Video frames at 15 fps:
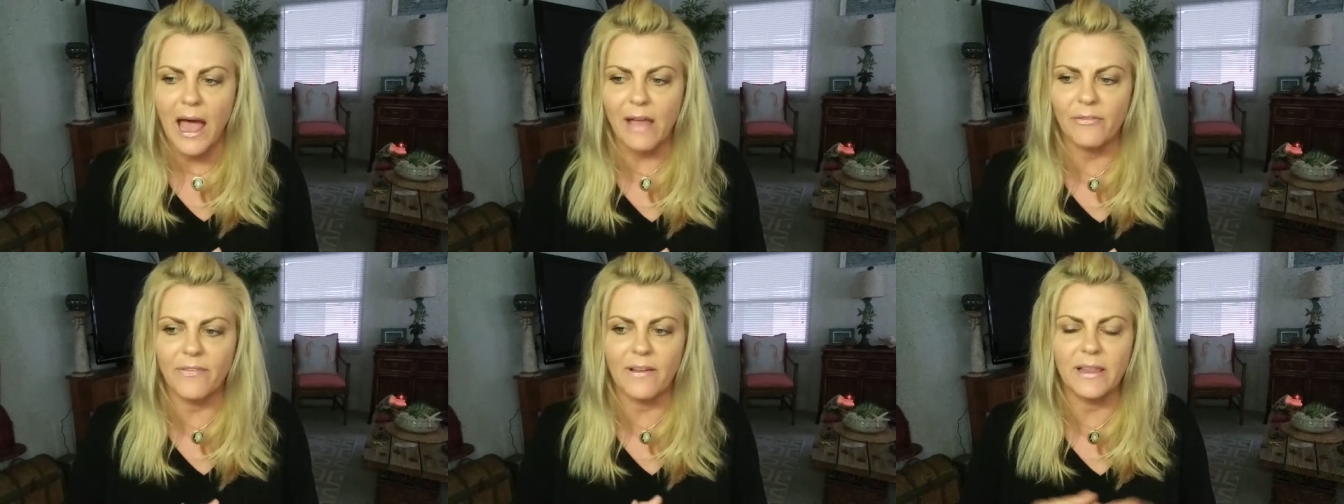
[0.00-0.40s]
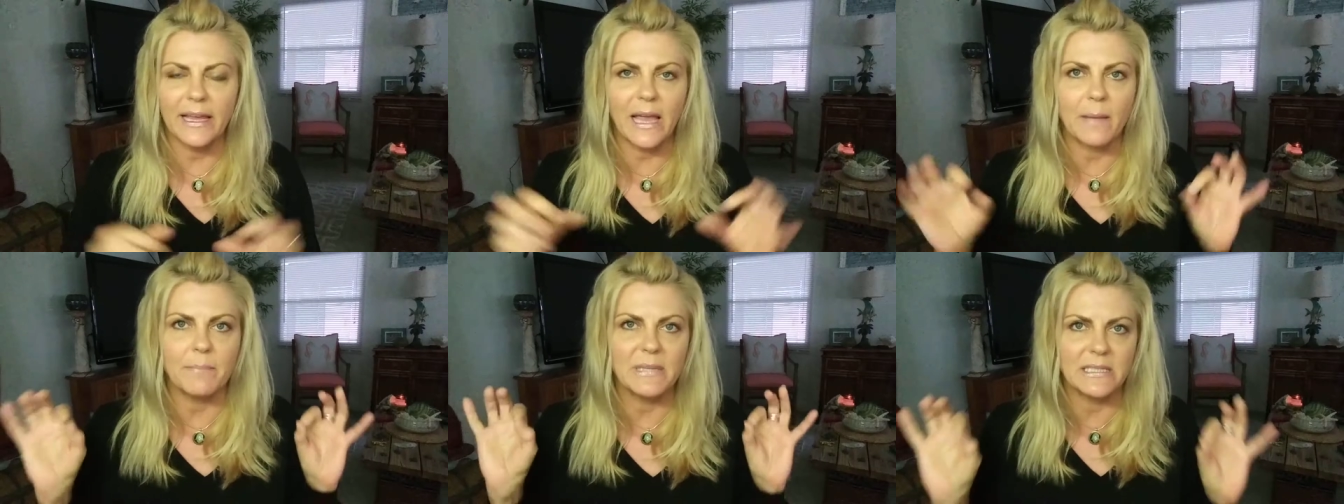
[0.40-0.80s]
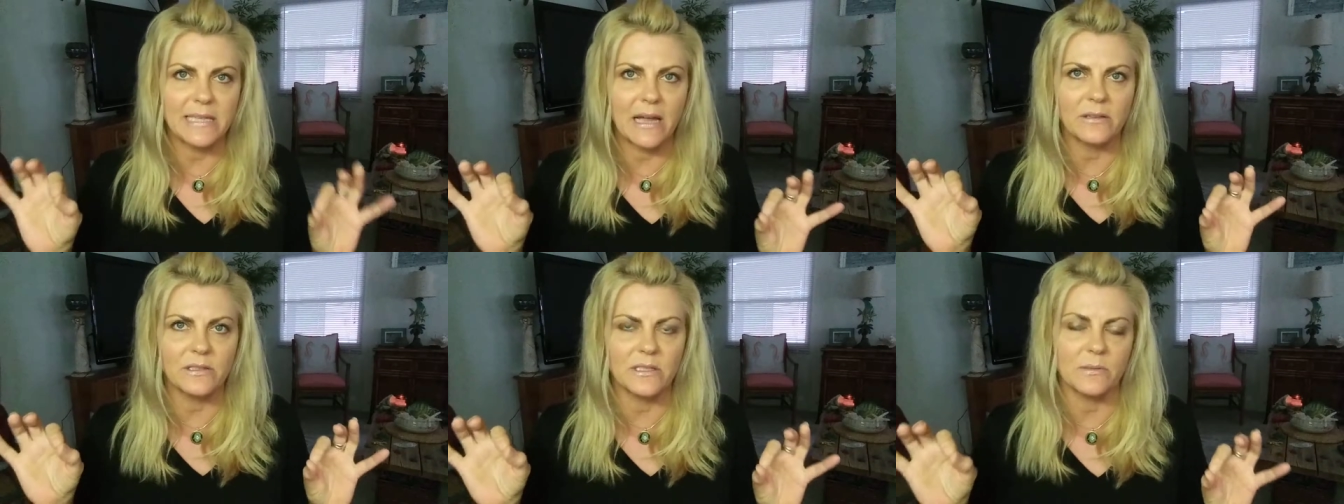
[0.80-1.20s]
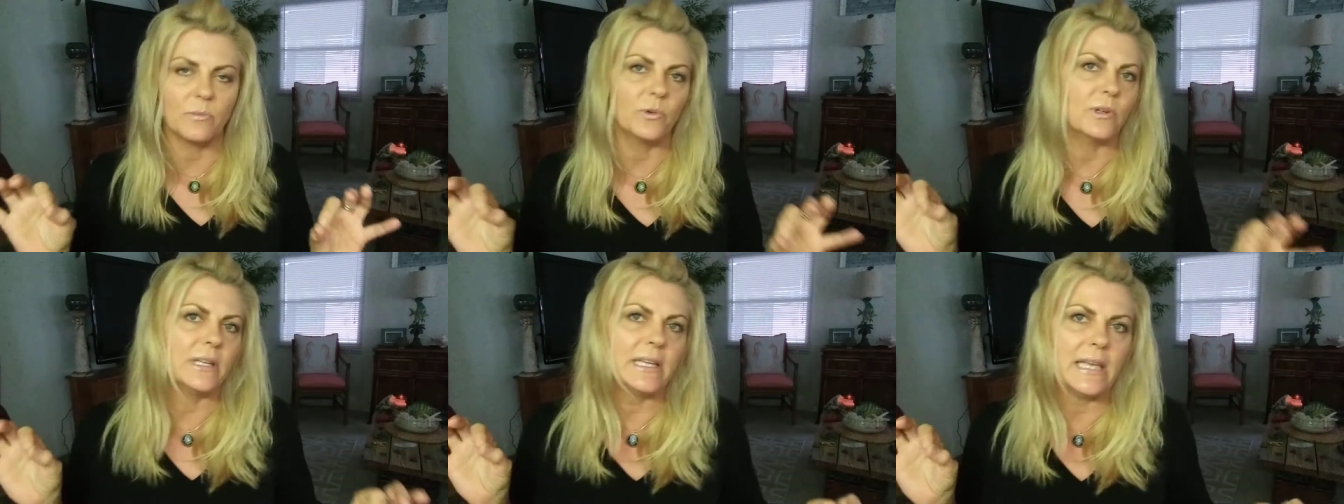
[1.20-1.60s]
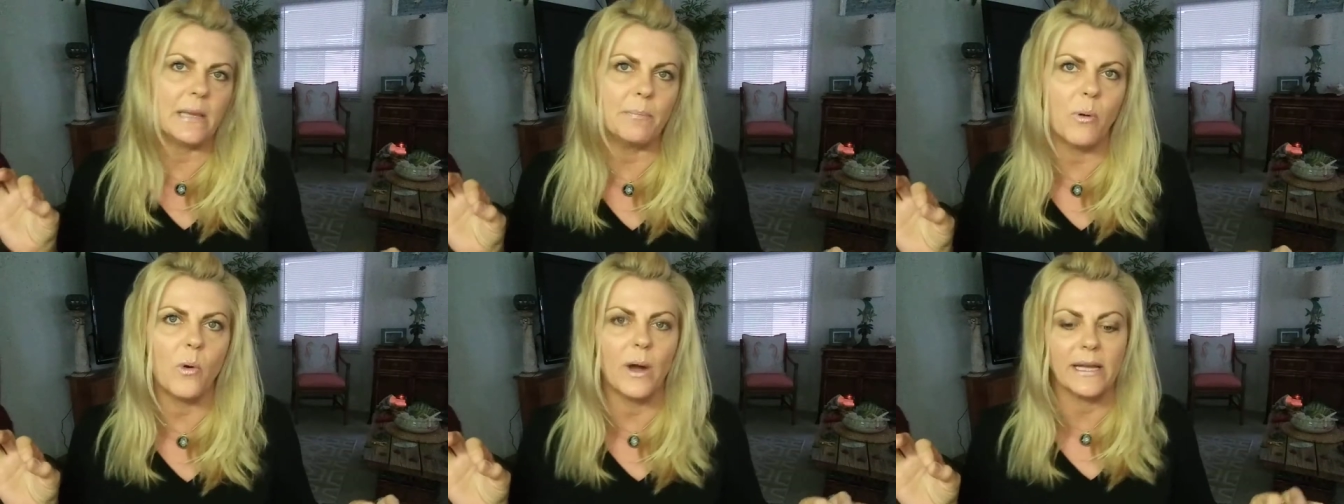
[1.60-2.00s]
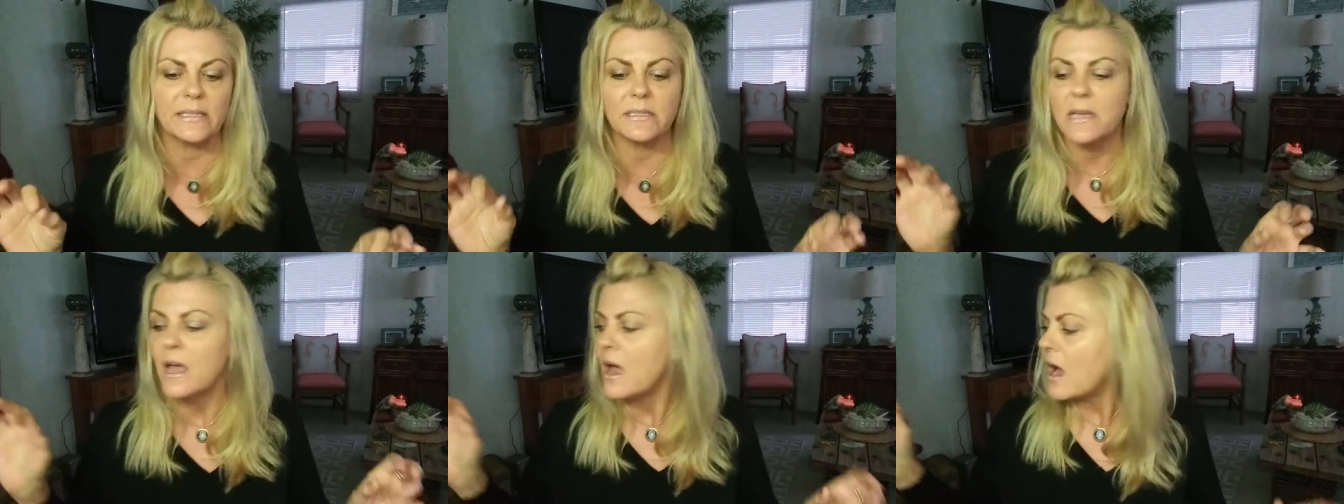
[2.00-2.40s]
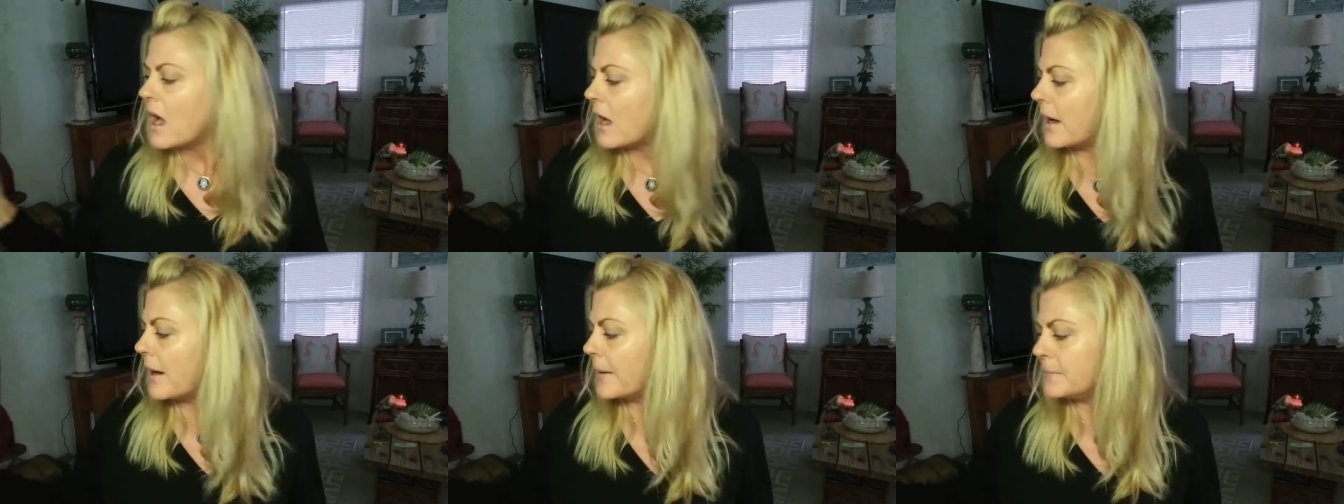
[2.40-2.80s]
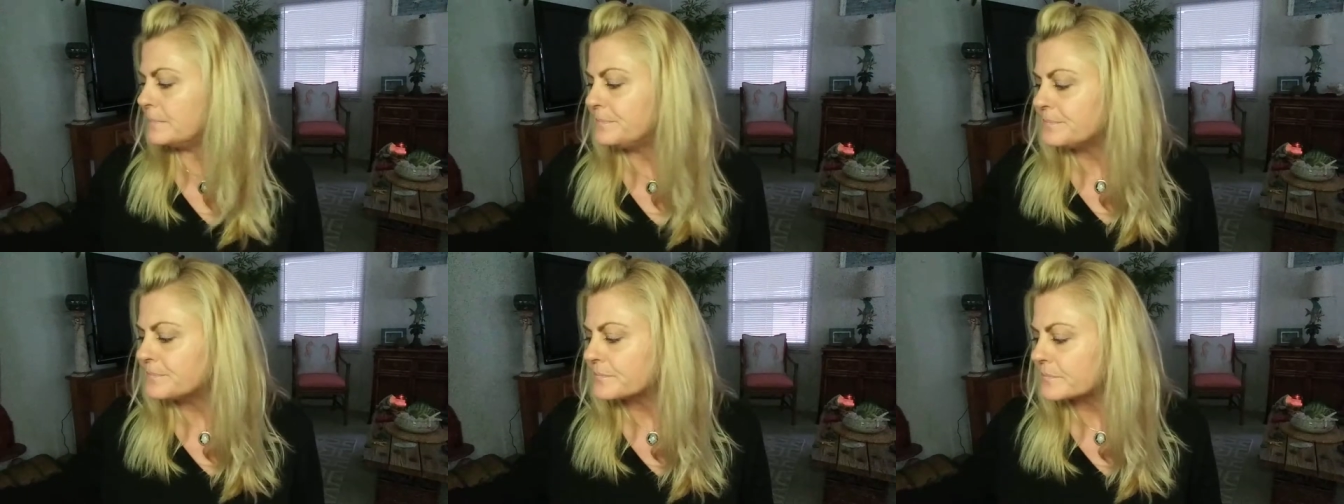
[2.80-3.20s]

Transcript: I felt like I missed out on some really key points. Um,